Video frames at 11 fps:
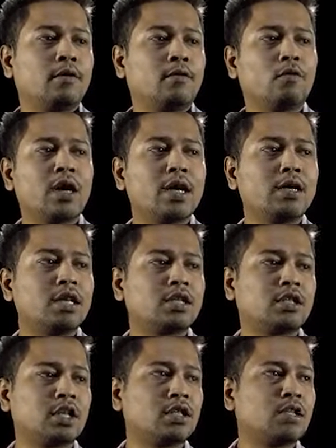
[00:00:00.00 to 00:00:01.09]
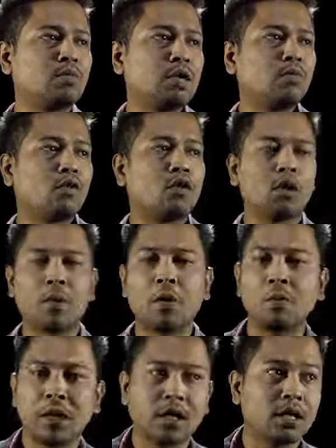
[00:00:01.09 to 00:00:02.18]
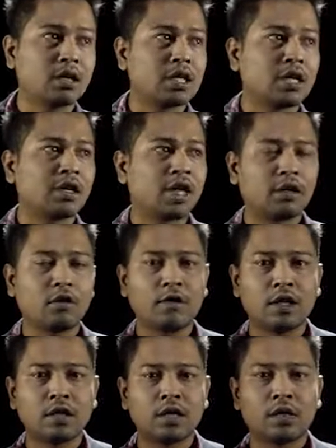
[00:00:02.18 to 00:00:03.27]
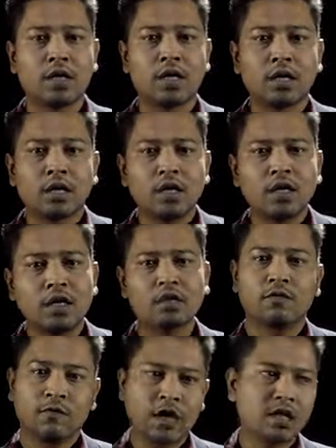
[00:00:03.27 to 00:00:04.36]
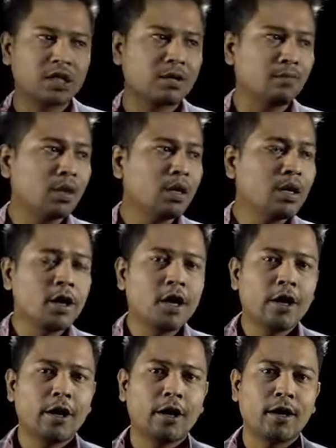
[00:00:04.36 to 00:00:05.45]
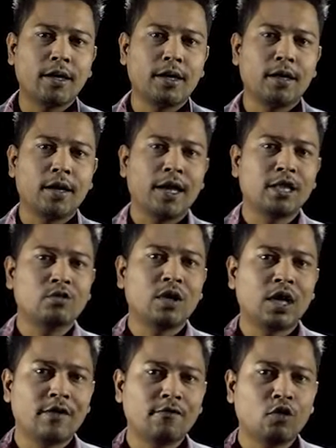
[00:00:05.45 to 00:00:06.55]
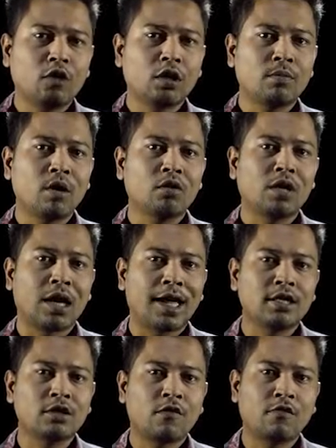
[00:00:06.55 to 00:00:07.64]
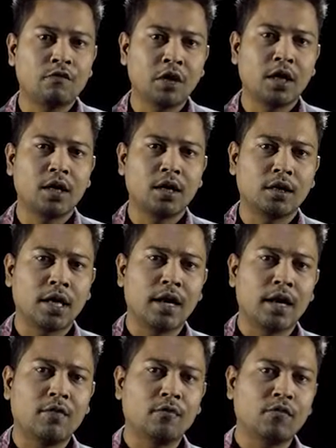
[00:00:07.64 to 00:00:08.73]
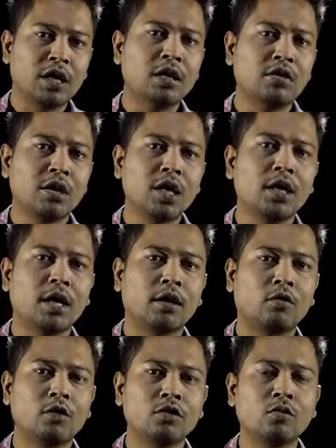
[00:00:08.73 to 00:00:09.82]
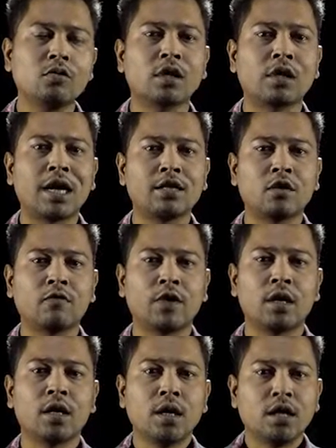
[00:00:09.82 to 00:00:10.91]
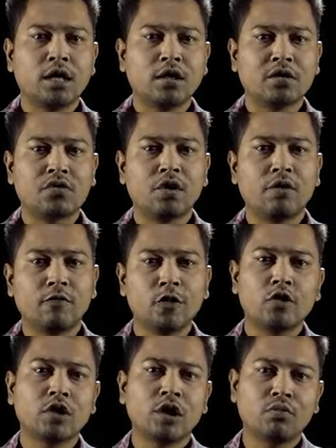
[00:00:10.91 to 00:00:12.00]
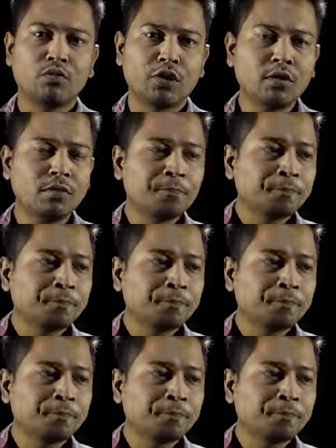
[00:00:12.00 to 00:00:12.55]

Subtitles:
Why are these changes being brought about by the Charter Act of 1813? It is fairly simple. Elsewhere I have talked about the rise of the free trade and also the rise of industrial revolution in Britain.